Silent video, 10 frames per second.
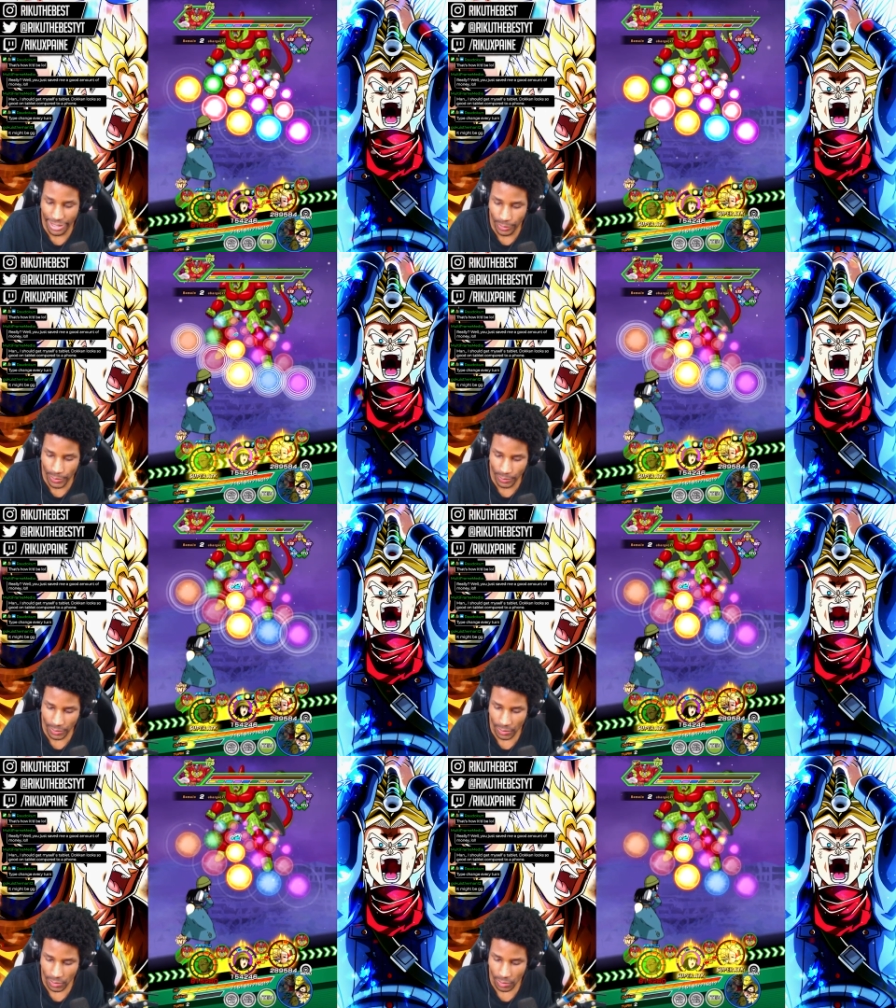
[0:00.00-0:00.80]

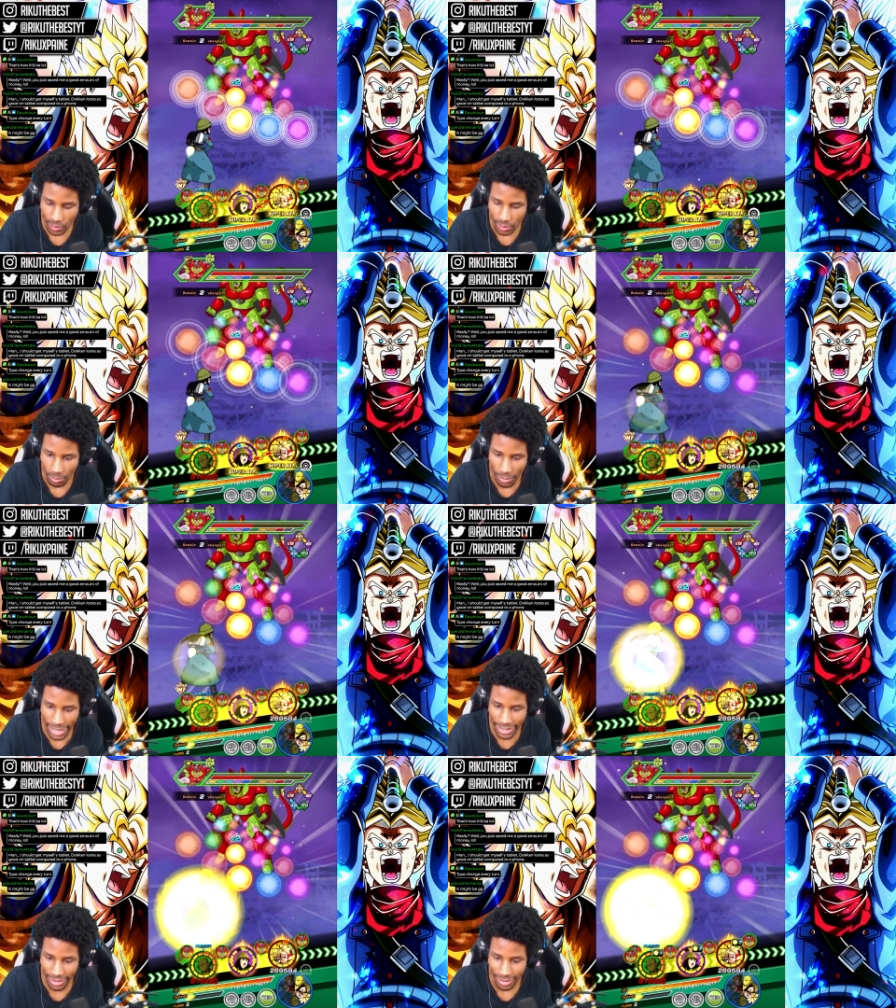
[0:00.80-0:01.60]
Goku?
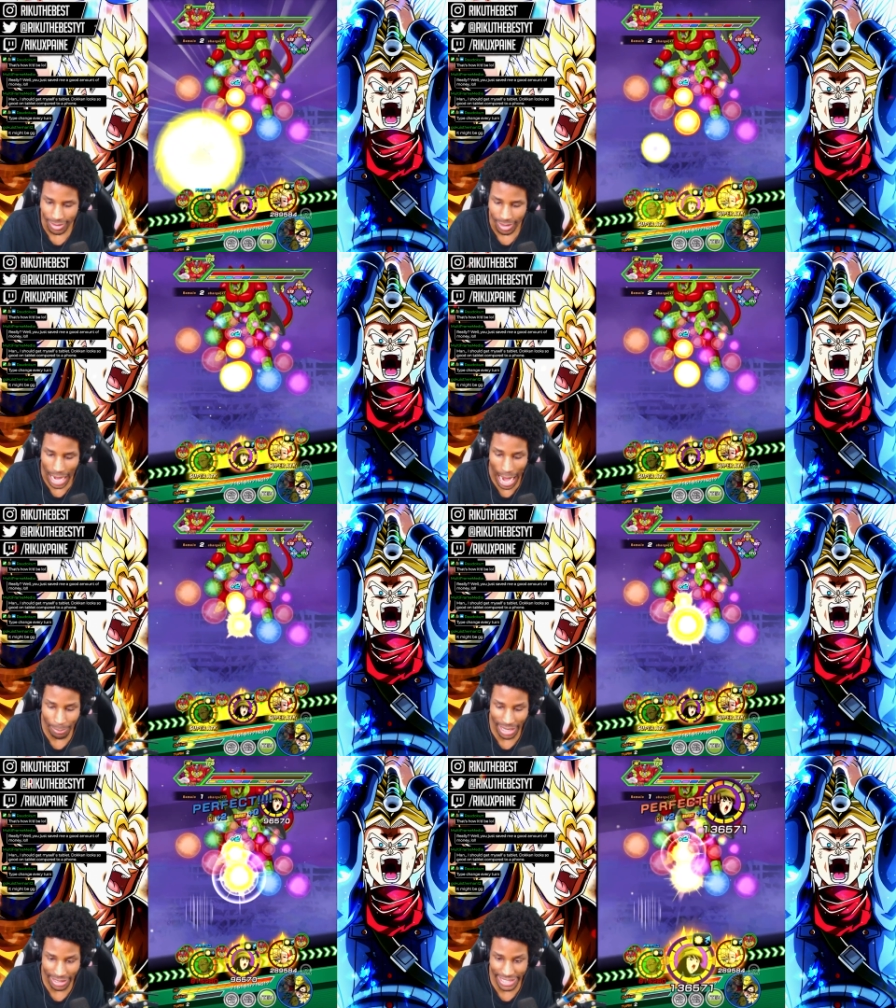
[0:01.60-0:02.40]
Mai?
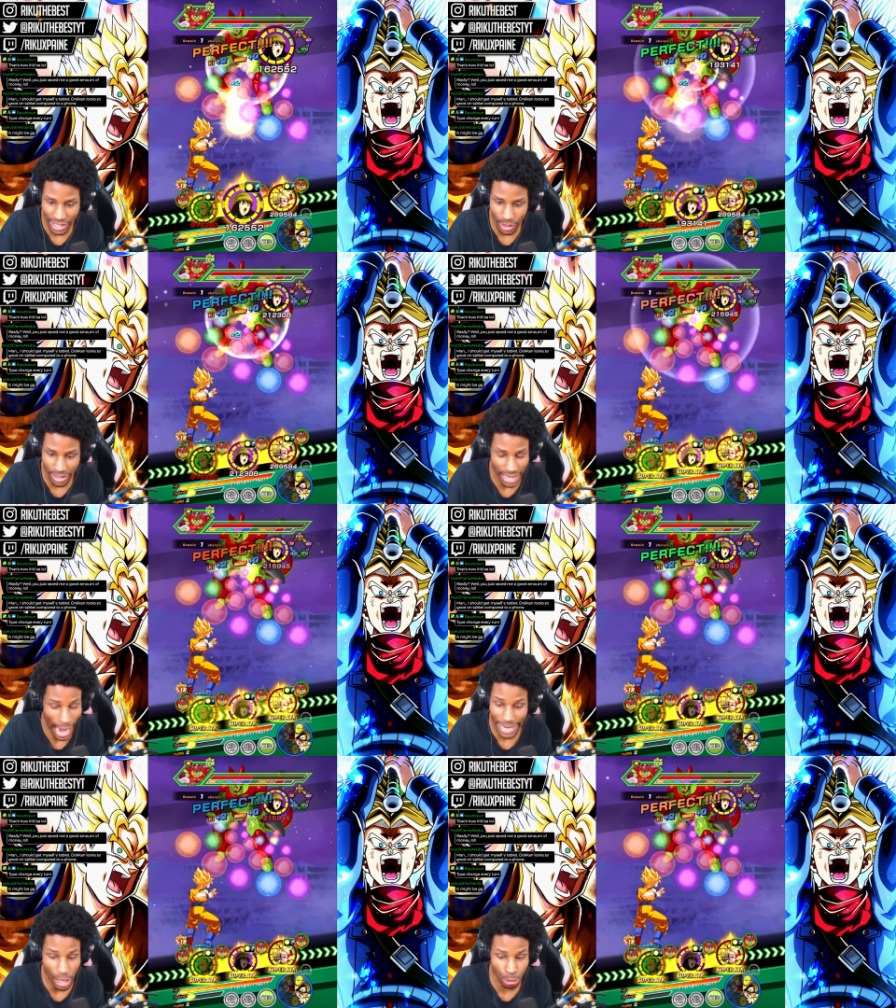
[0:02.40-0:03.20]
I'm not
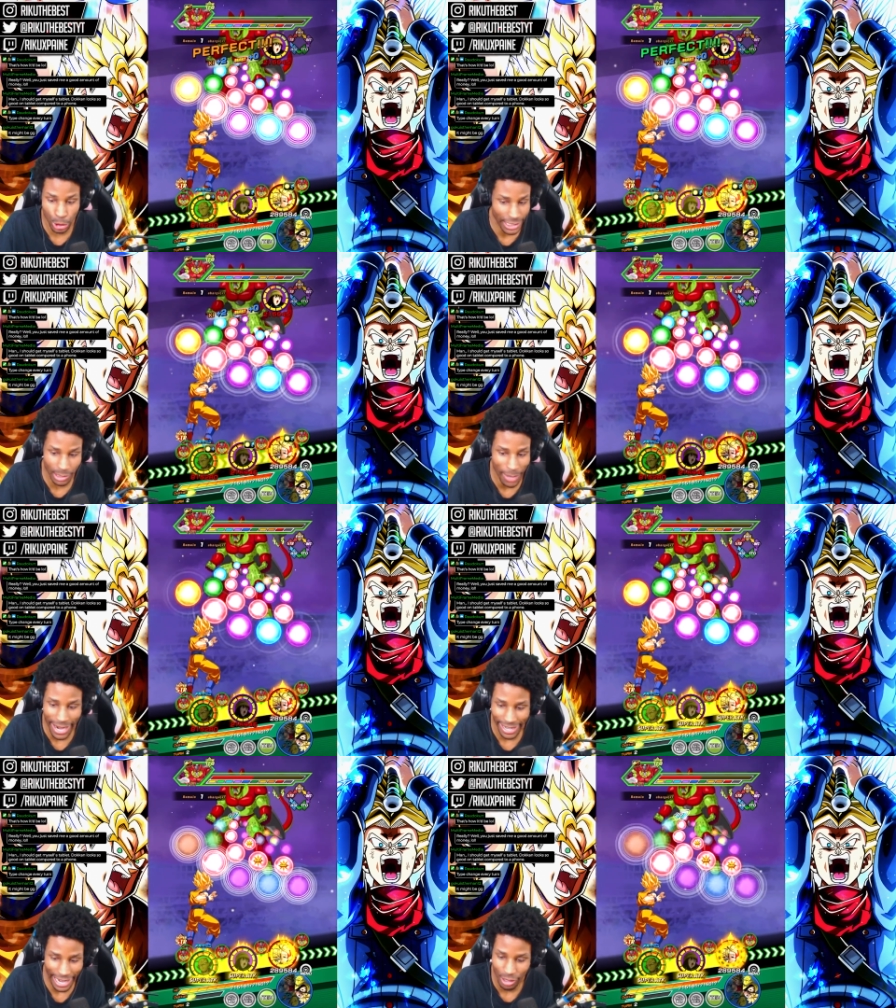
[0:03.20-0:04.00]
I don't trust
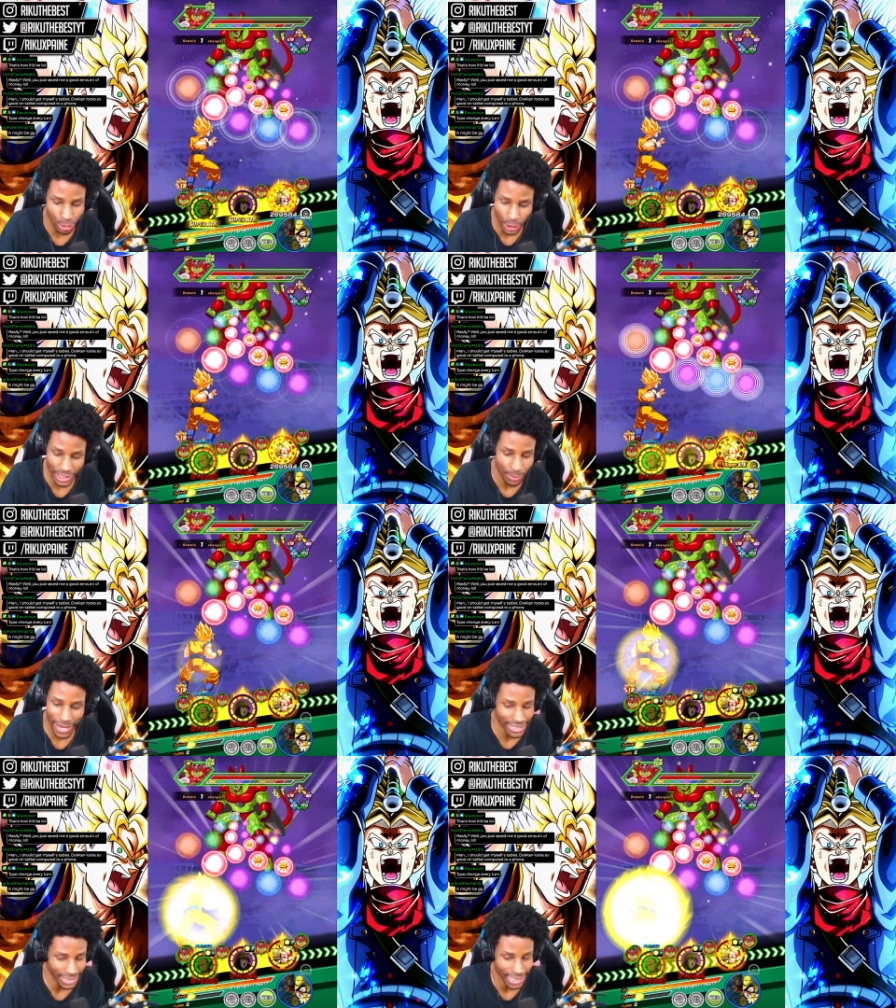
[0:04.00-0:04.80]
Mai. I don't trust
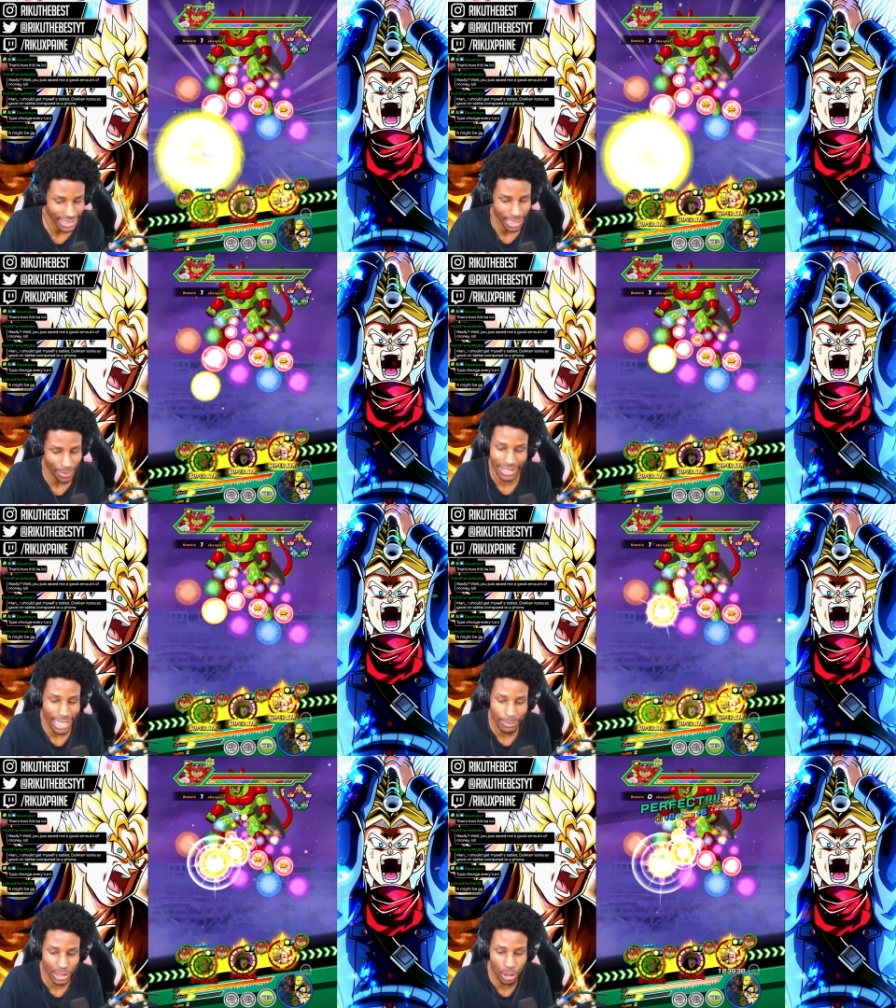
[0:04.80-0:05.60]
Mai to dodge that many
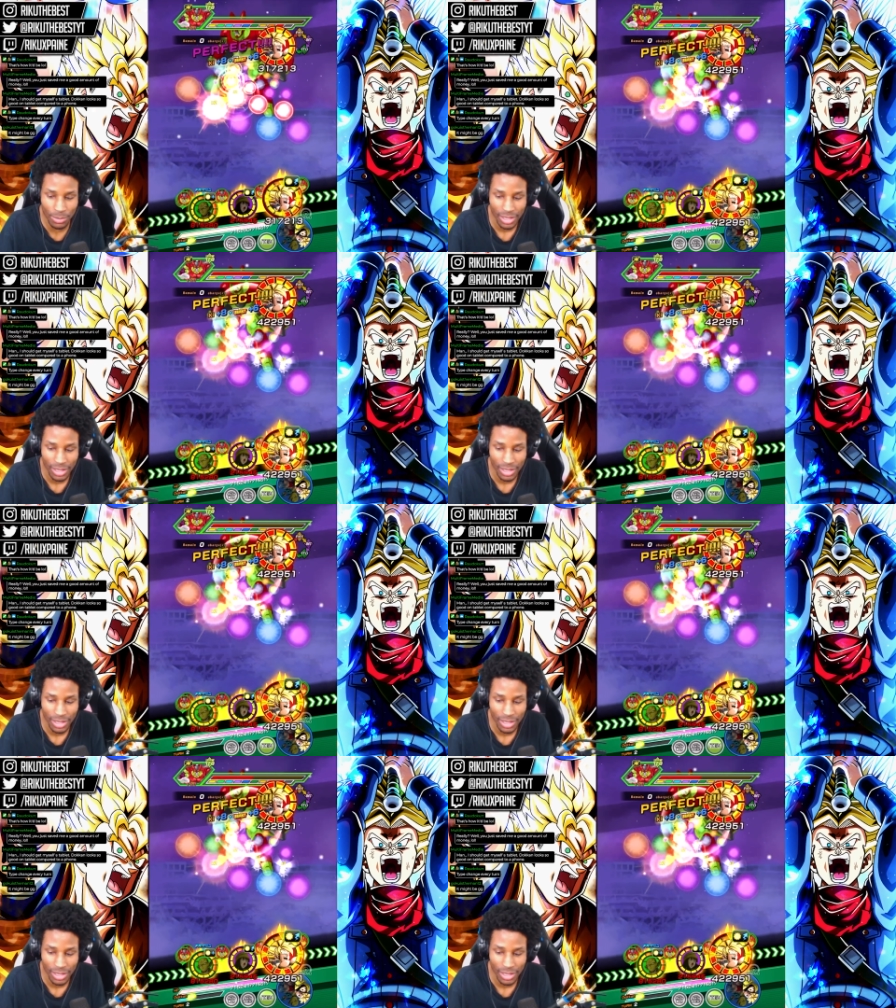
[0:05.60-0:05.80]
times. Nope.